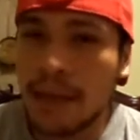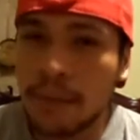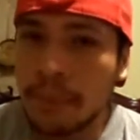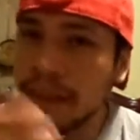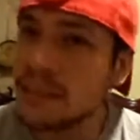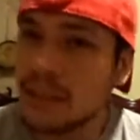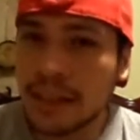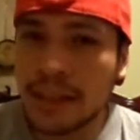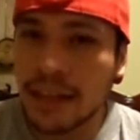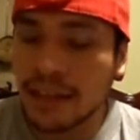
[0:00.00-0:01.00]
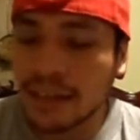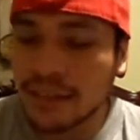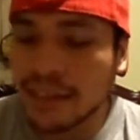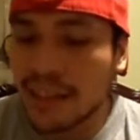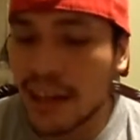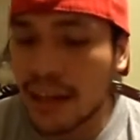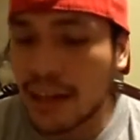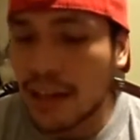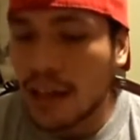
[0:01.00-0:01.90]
basically, at the end of the day,